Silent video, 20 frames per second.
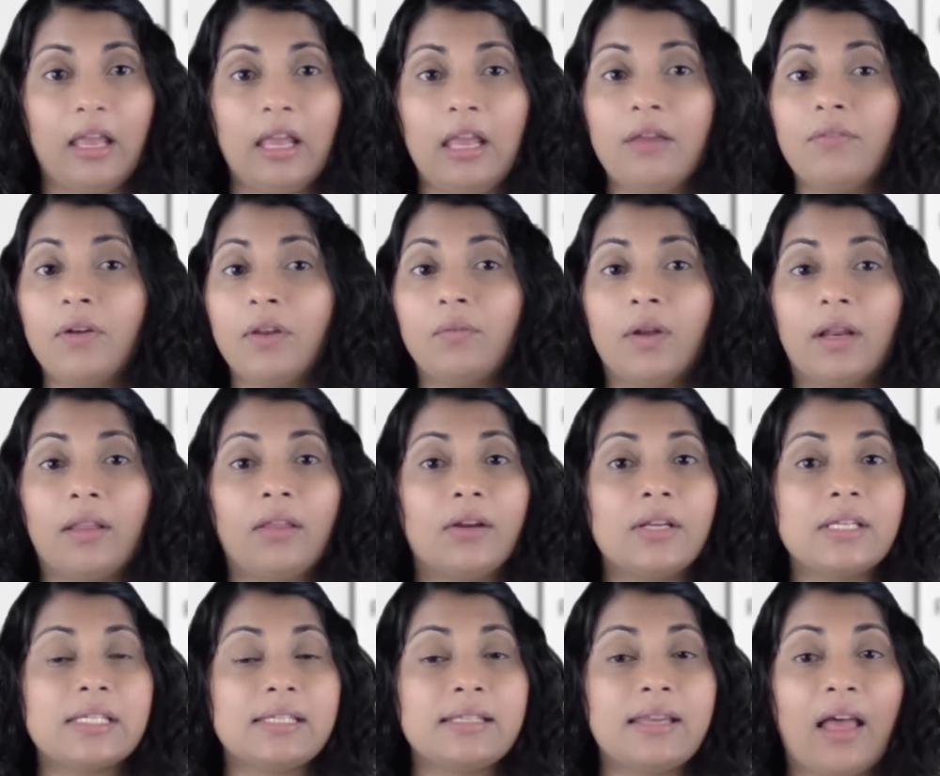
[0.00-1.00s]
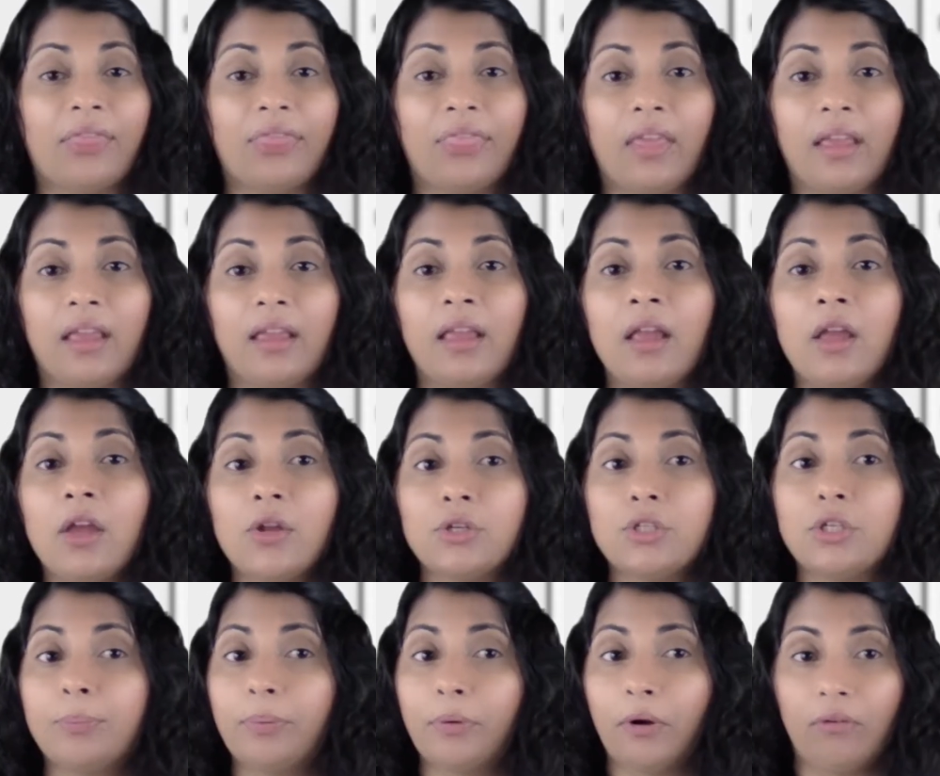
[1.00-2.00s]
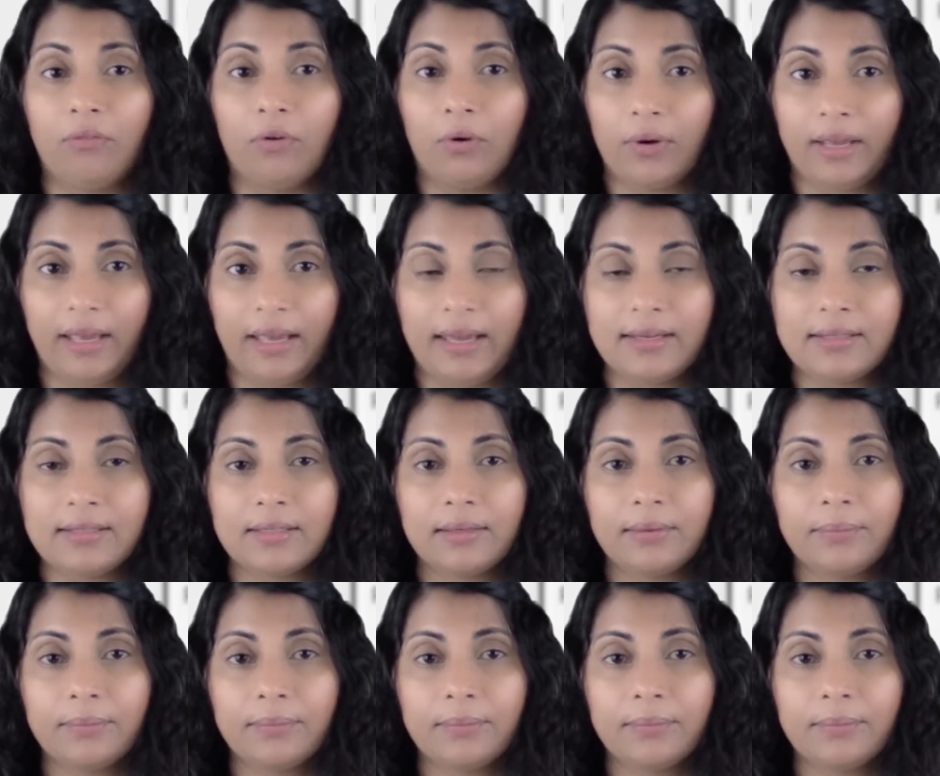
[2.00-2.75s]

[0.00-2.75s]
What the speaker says: even when there is nothing to provoke it.